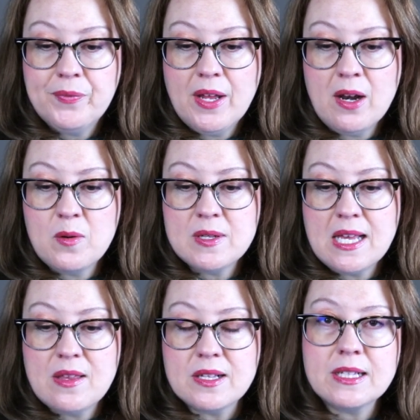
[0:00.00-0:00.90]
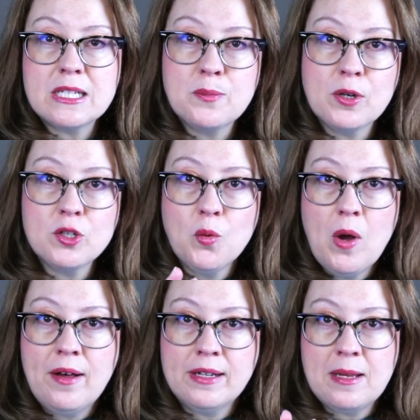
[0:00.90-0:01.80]
how do I want to say this? Like
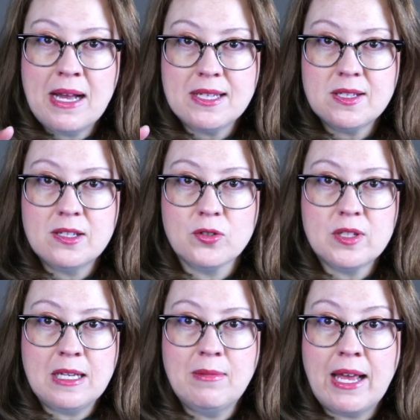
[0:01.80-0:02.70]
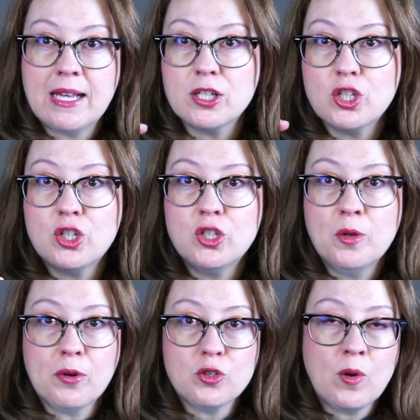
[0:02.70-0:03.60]
spirituality might still seem like it's
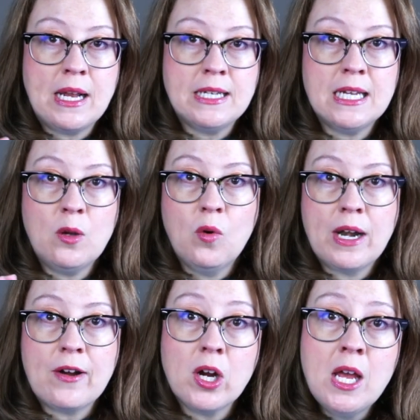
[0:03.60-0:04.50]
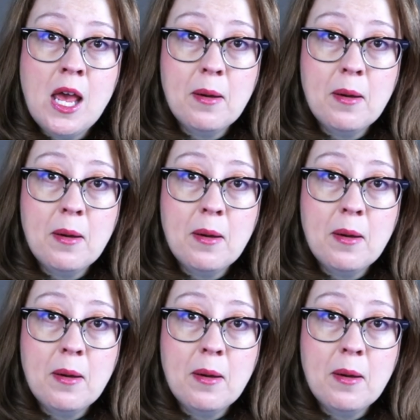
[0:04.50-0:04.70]
super trendy, whatever,